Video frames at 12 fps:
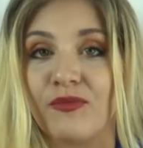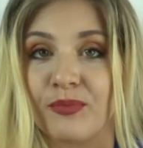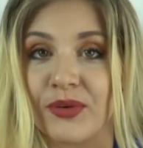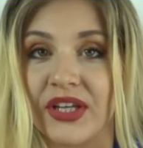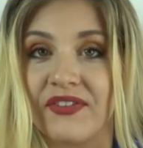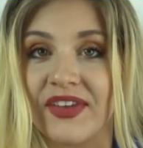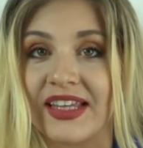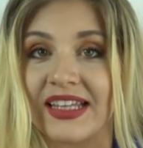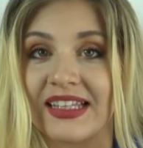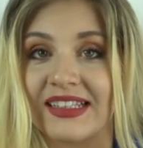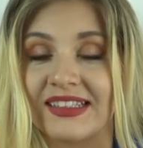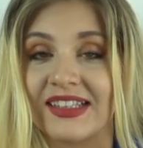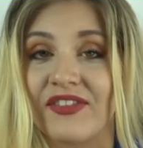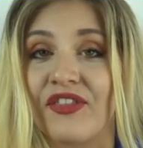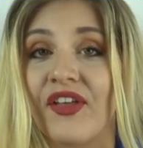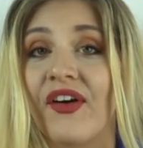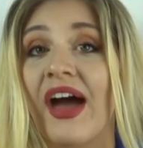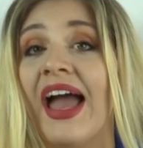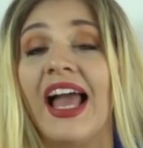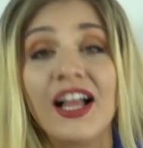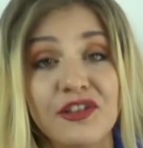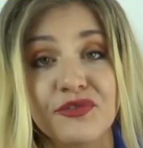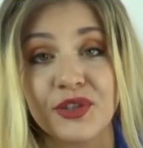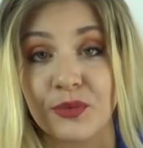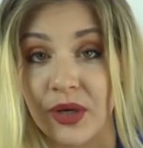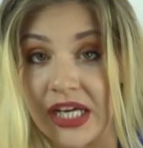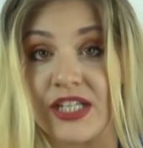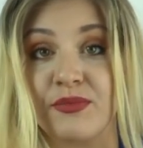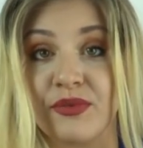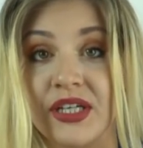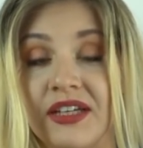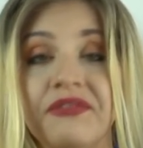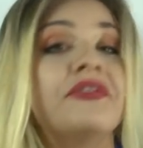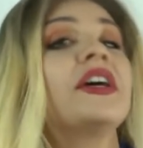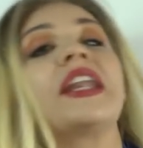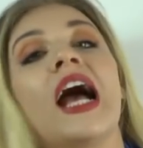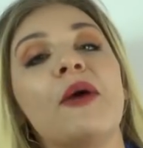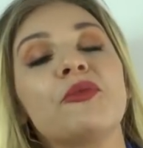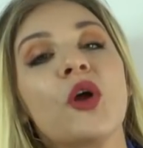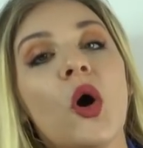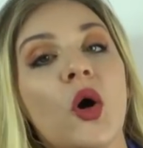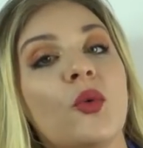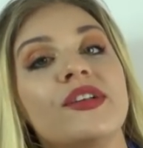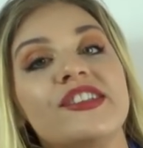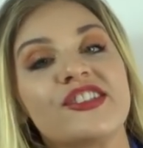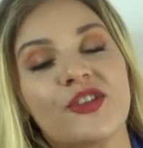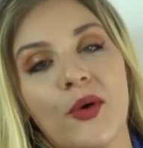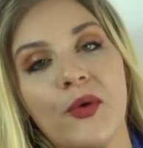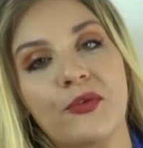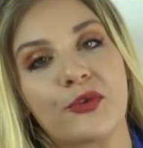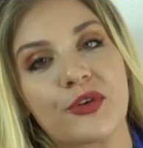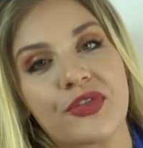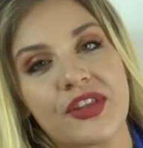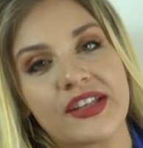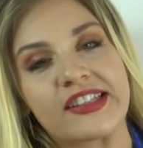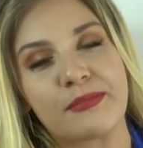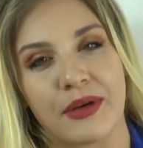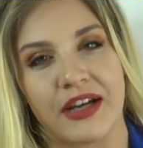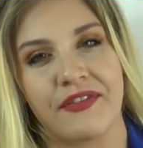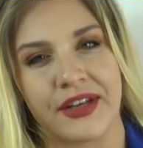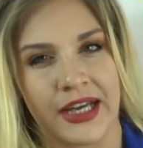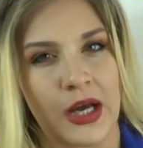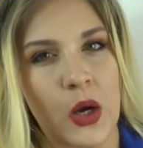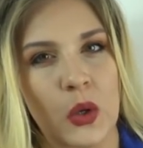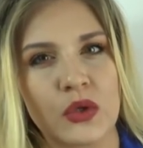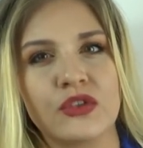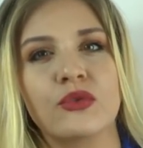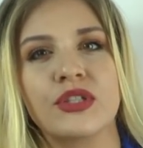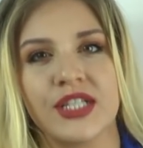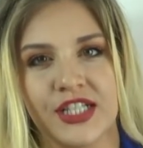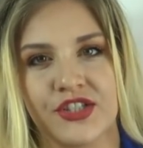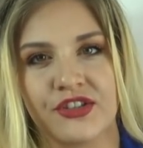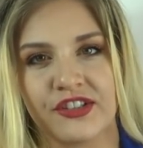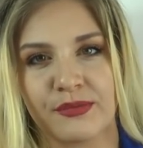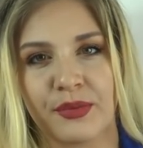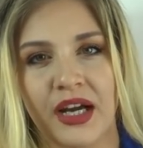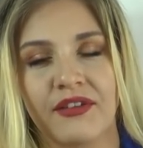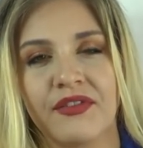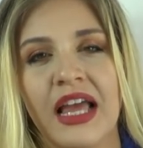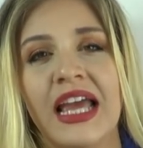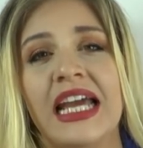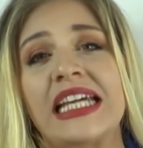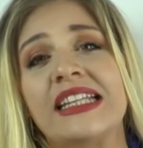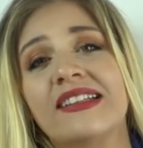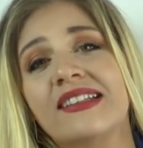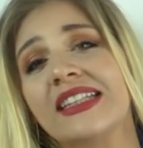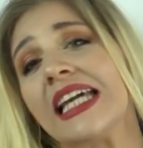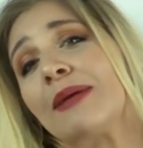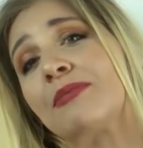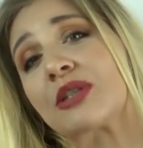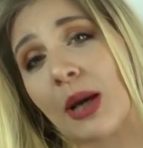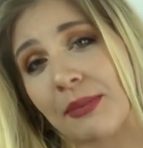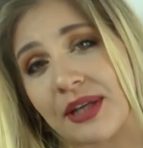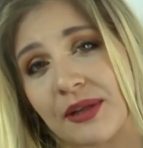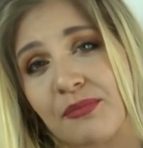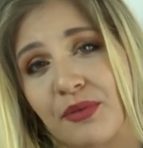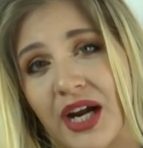of breathing is the healthy way to breathe, and I would always go for this breath, and I also teach this breath, and this is the abdominal